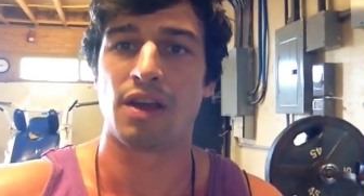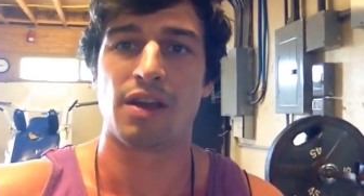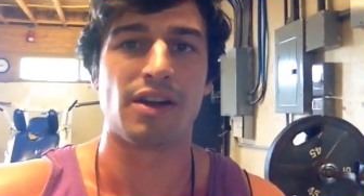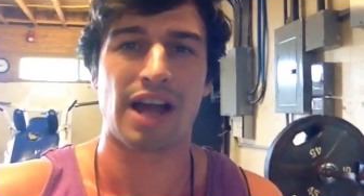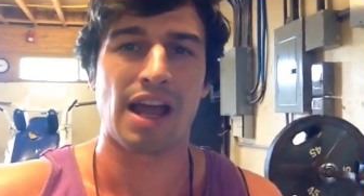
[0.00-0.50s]

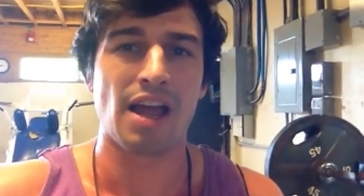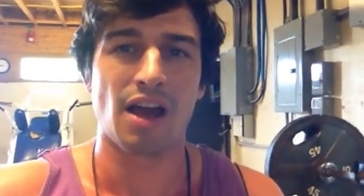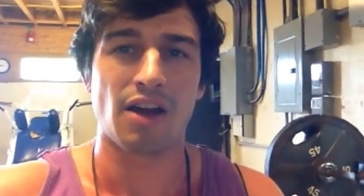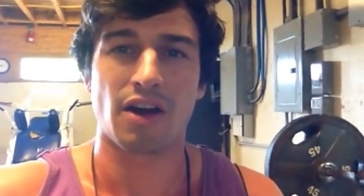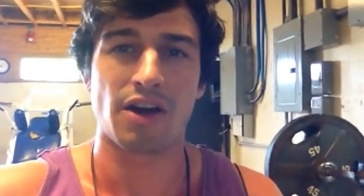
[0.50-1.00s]
You know, how,
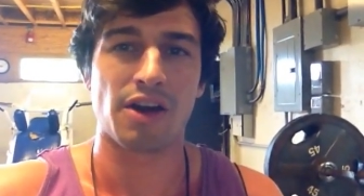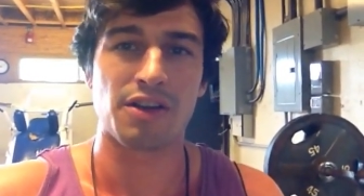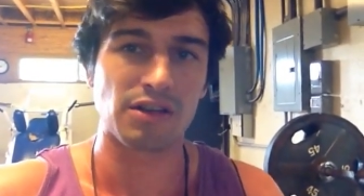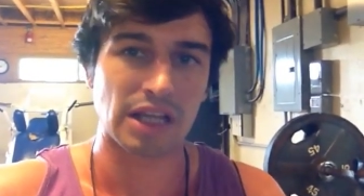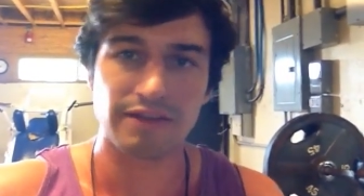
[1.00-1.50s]
are, are
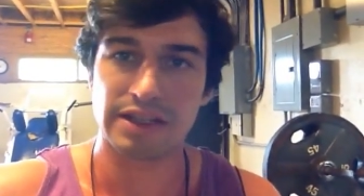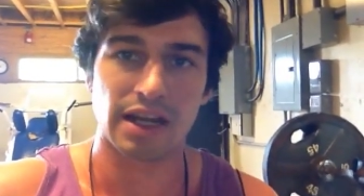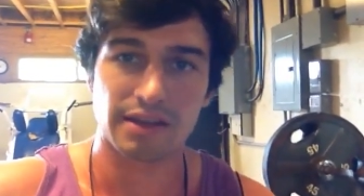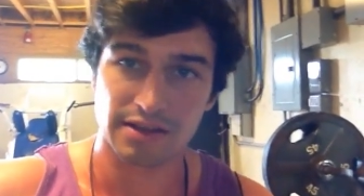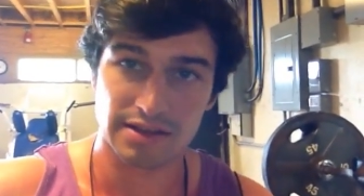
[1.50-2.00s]
you loving
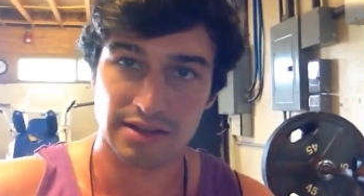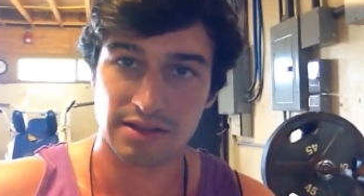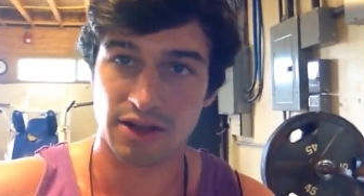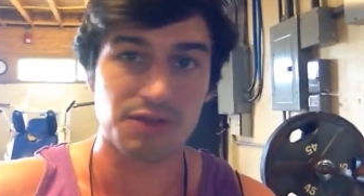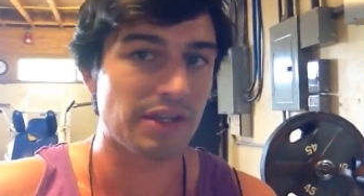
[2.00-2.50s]
others?
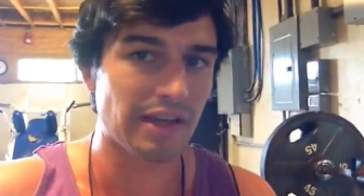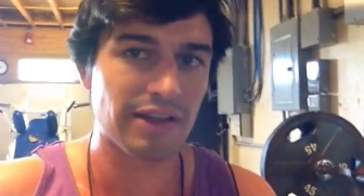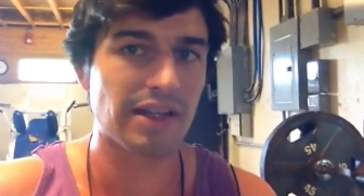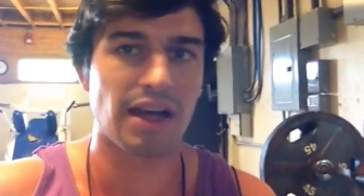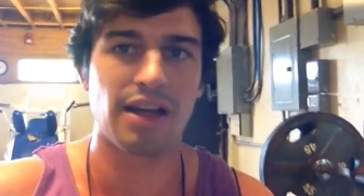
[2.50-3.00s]
Are you
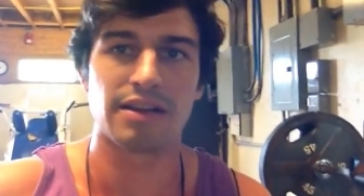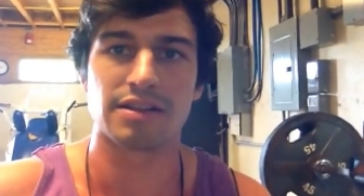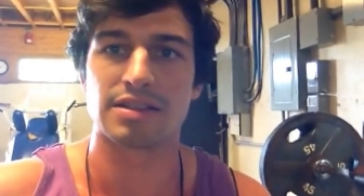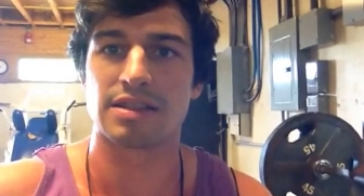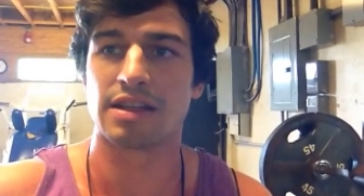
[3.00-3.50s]
giving to
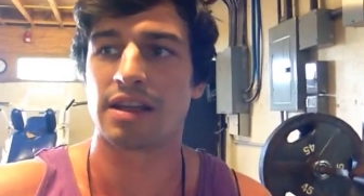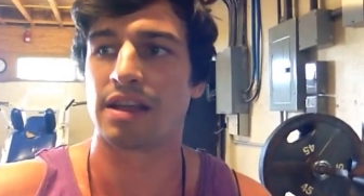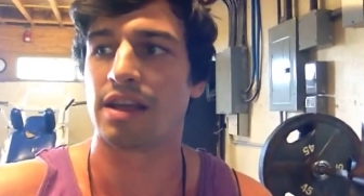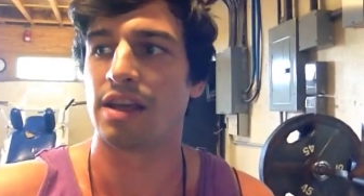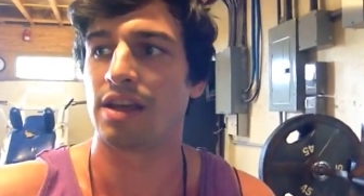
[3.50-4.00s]
others?
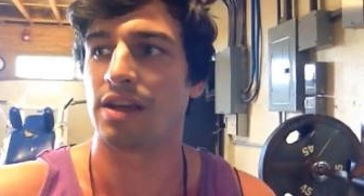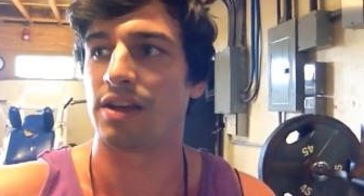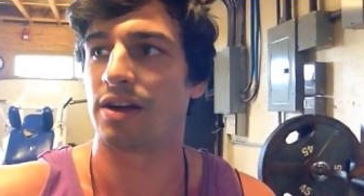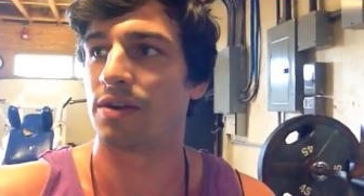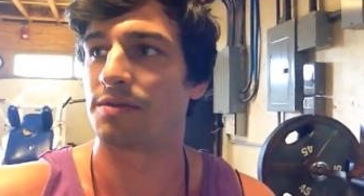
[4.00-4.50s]
You
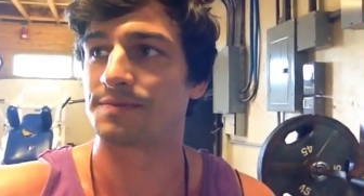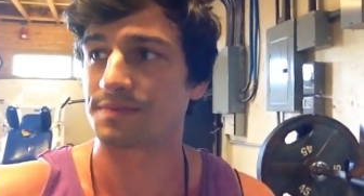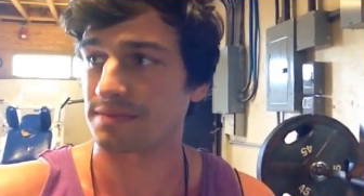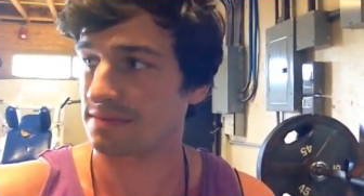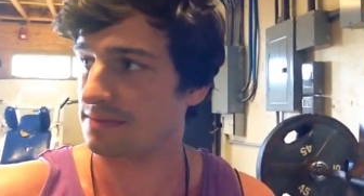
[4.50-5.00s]
know,
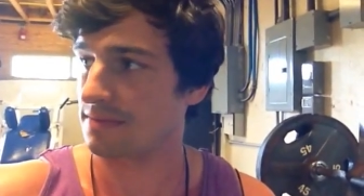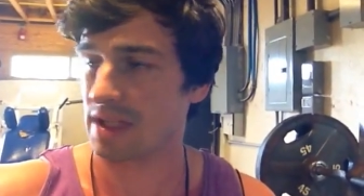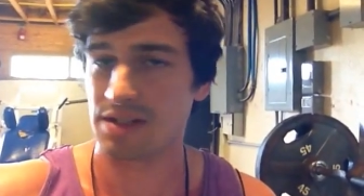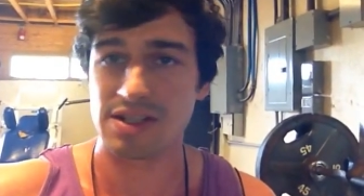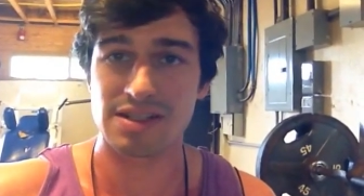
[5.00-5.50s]

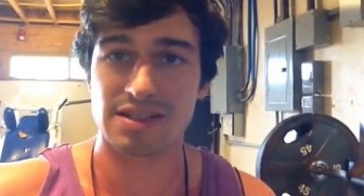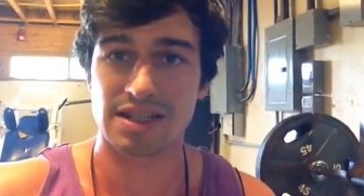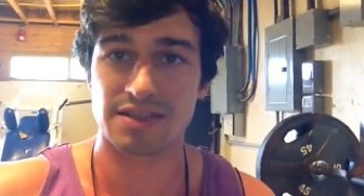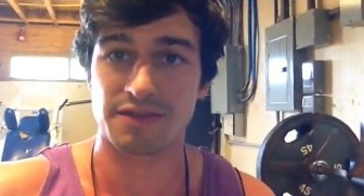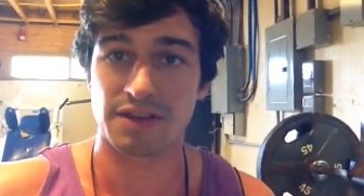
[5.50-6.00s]
and Jesus
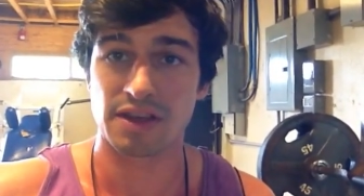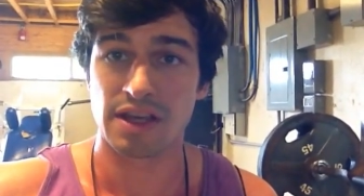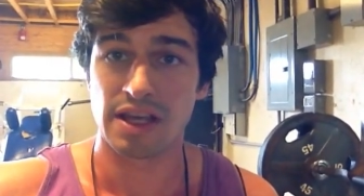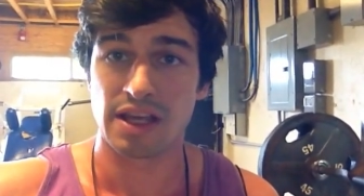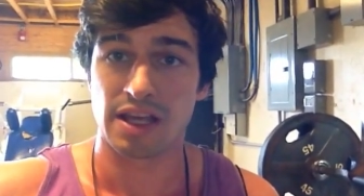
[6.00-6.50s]
says, if,
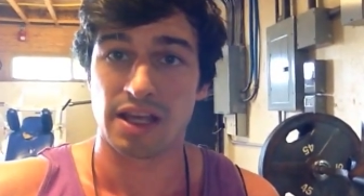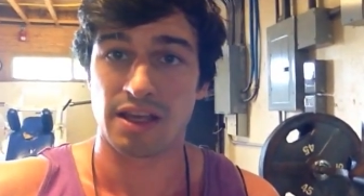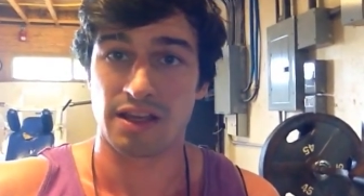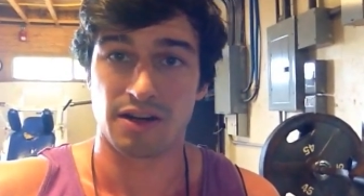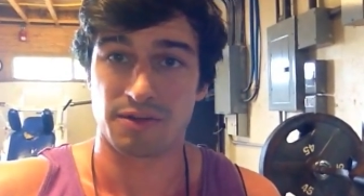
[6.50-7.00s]

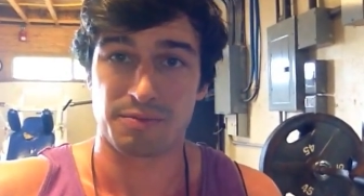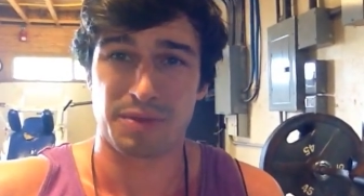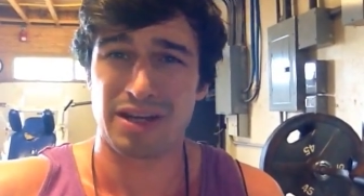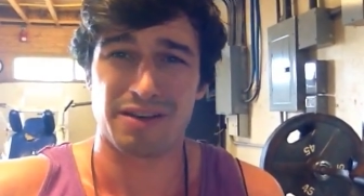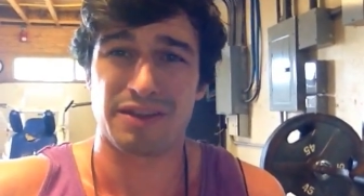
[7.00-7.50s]
you know,
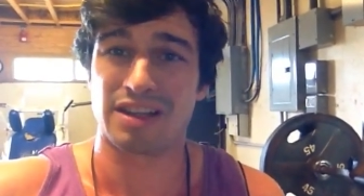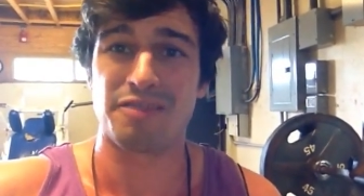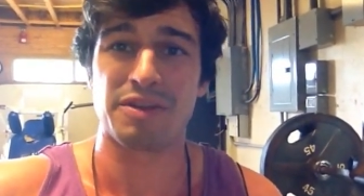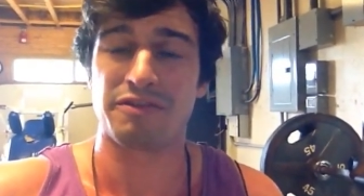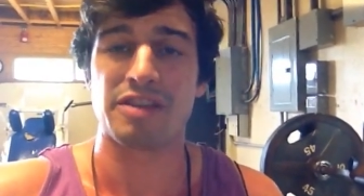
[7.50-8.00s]
Peter, if you
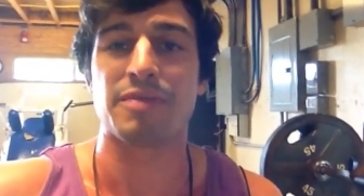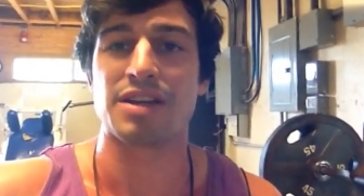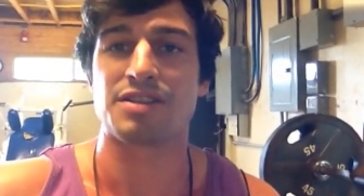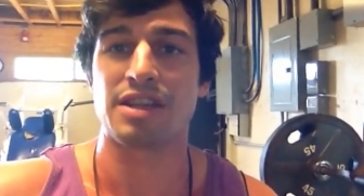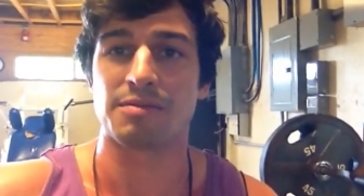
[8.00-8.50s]
love me, feed my
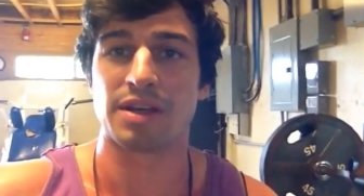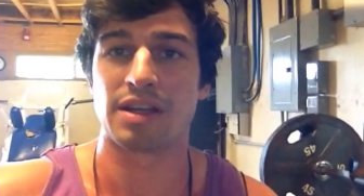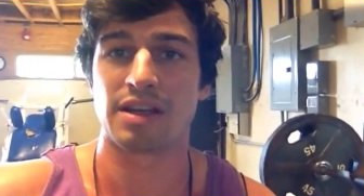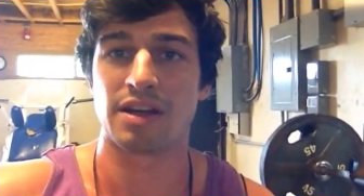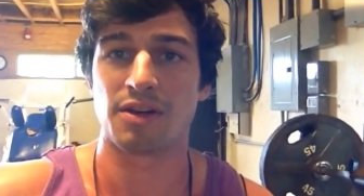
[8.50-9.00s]
sheep,
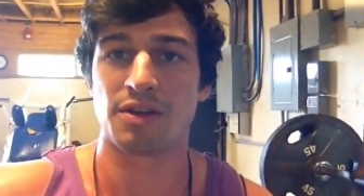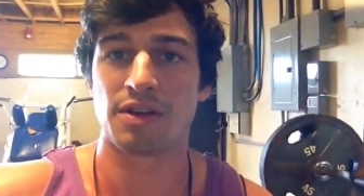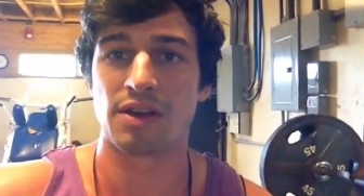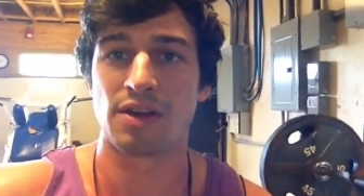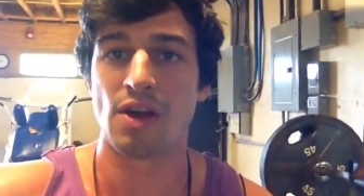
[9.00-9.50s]
you know.
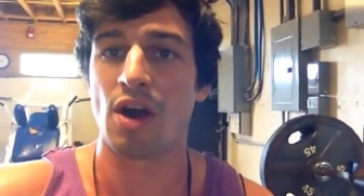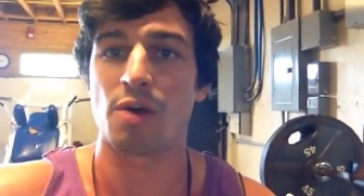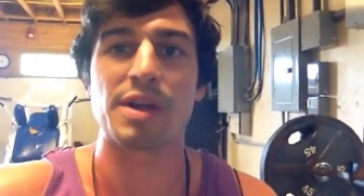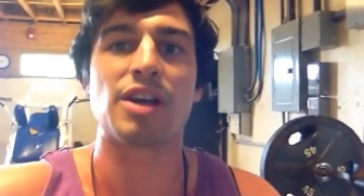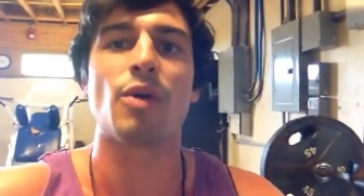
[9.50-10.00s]
Are
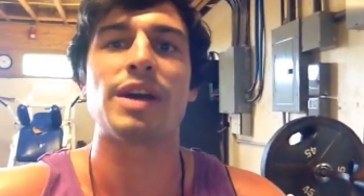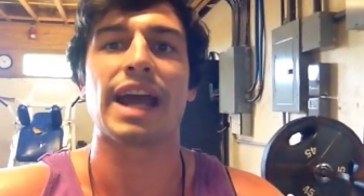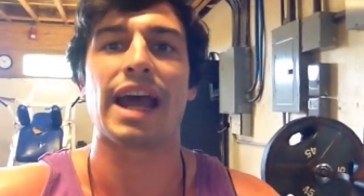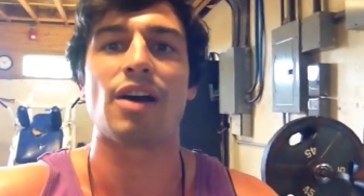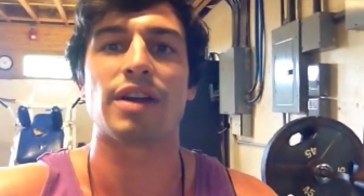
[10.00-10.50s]
we
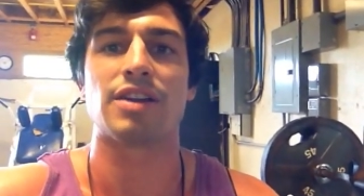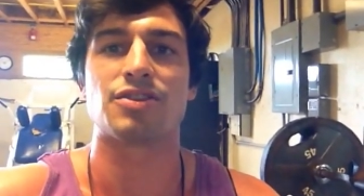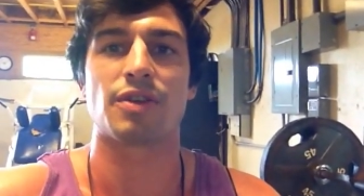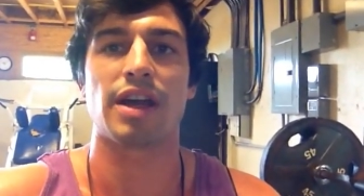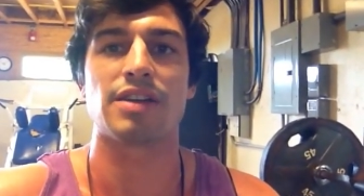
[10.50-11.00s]
going out and
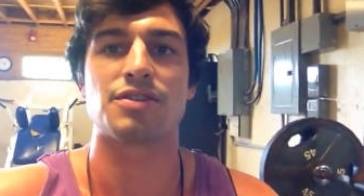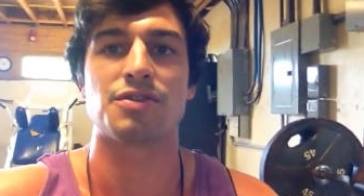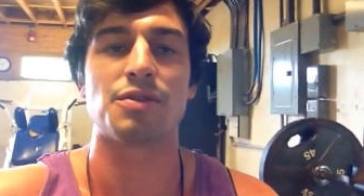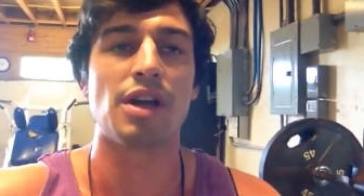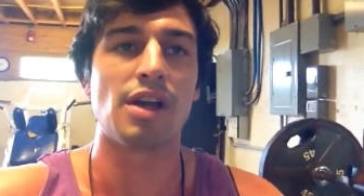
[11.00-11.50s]
trying
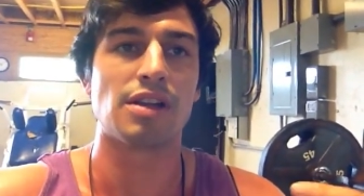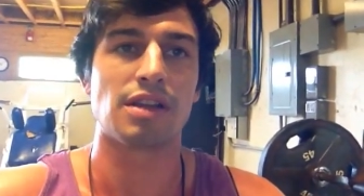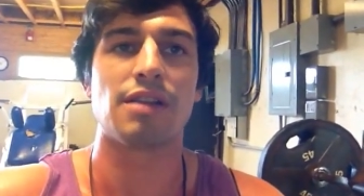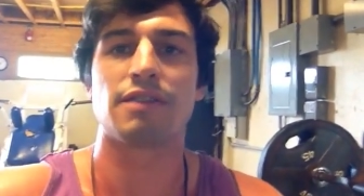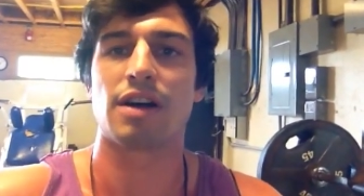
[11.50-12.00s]
to
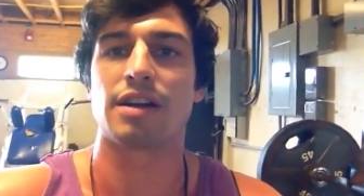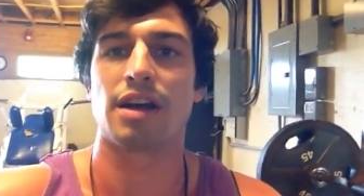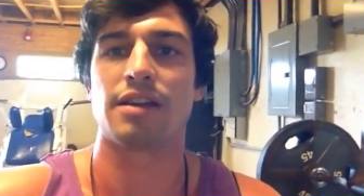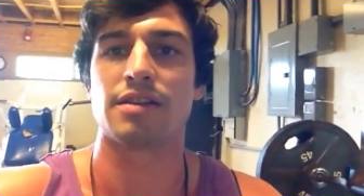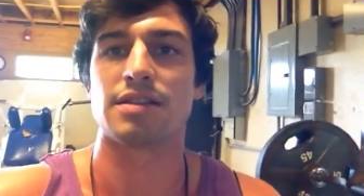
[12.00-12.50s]
love on
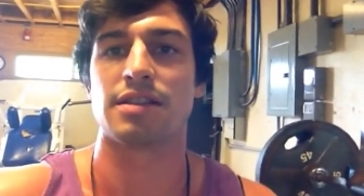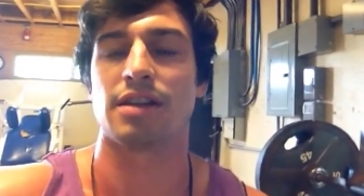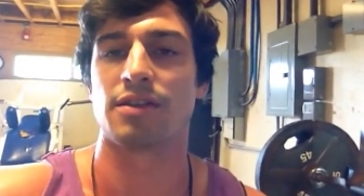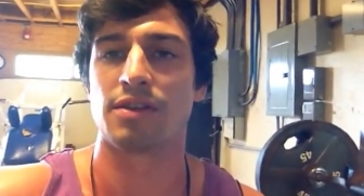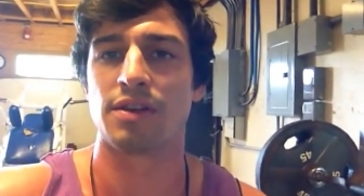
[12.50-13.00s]
others, you know?